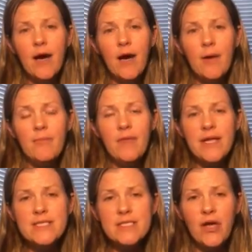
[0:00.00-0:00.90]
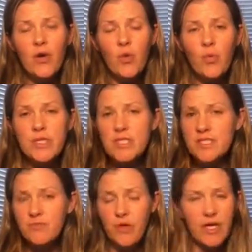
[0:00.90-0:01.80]
Um, and so we're
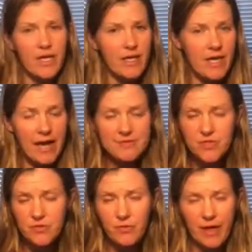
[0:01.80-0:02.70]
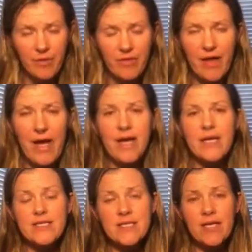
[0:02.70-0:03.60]
just, we're going to have to do away with that.
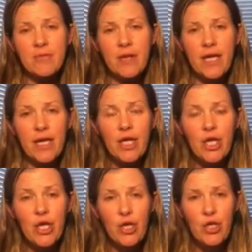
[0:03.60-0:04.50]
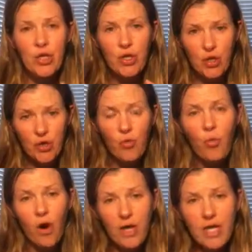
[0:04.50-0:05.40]
It's going to be you
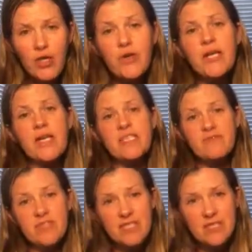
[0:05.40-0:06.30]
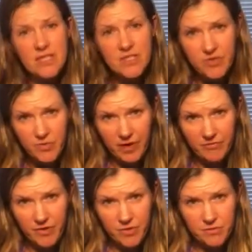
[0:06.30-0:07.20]
walking your kids physically to the
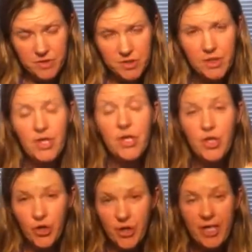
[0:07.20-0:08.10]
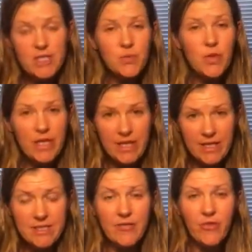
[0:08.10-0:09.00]
refuge your kids will
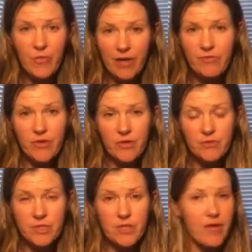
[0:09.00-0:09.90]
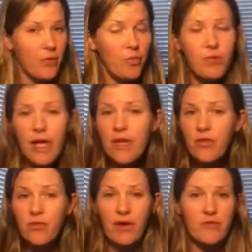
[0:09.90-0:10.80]
eat in the refuge. They will play in
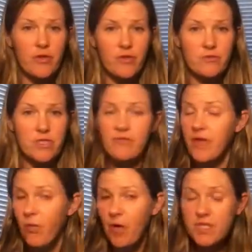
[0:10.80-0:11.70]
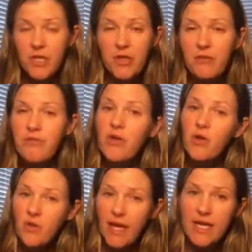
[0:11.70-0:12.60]
the refuge. If they want to go to the
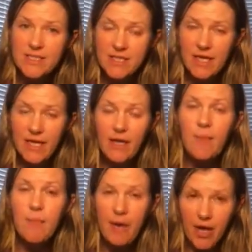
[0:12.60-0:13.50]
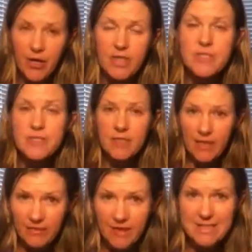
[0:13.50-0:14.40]
field, like I said, a parent
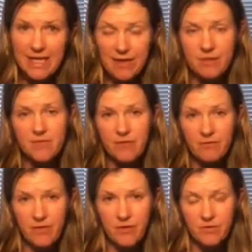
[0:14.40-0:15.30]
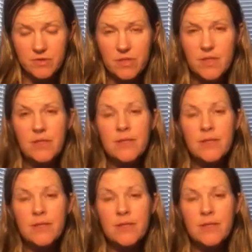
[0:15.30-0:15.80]
can then take them to the field.